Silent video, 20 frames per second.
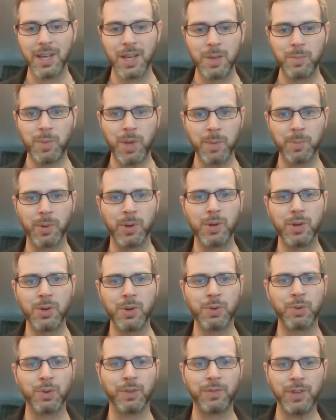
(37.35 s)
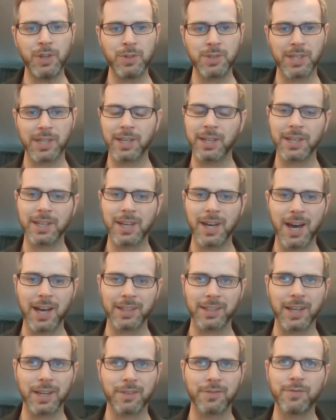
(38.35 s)
people who had reviews it, and it
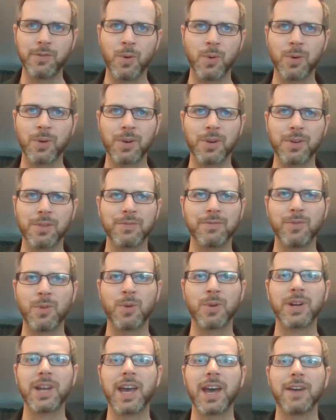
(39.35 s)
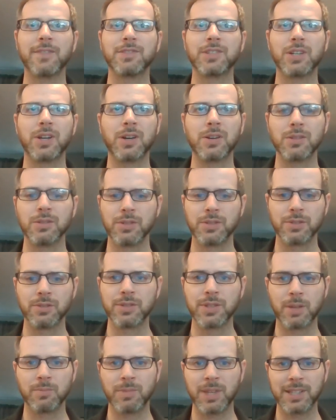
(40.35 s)
got like 4 or 4.5 stars or
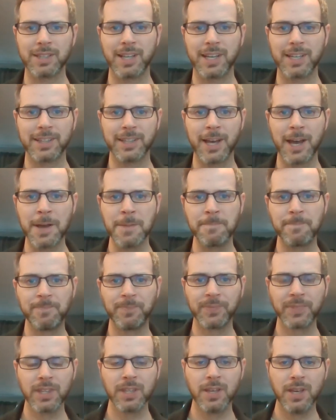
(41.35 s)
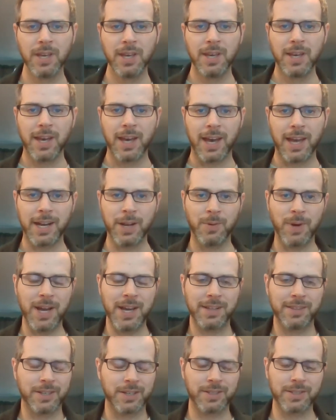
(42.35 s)
something like that.
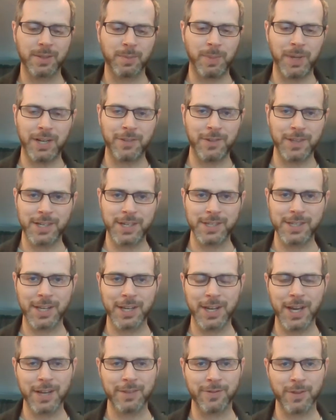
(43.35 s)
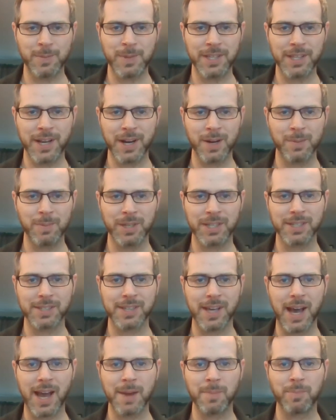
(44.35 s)
Anyway, there's a bit of a disconnect for me there because
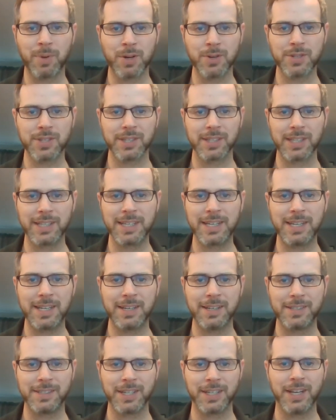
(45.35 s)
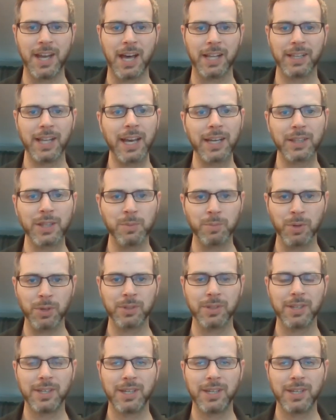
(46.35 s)
I personally did not like the book.